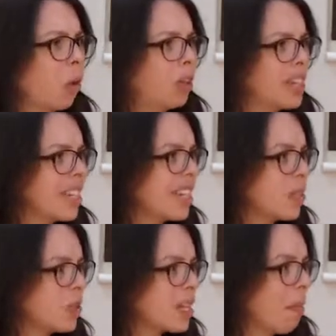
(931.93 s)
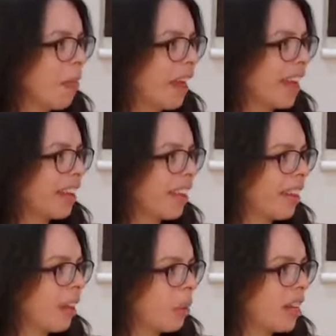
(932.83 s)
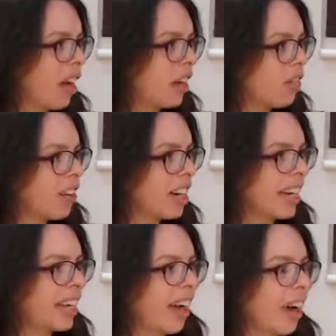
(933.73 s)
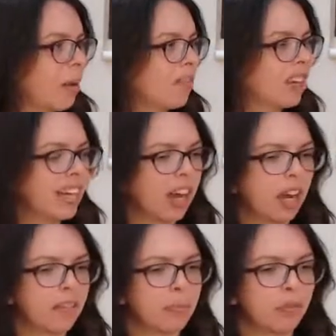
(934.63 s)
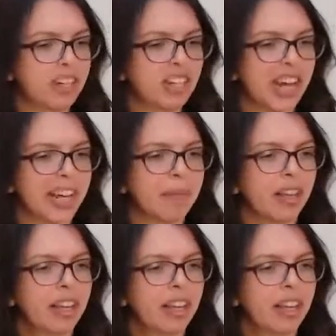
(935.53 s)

qualities or something that we kind of really kind of appreciate.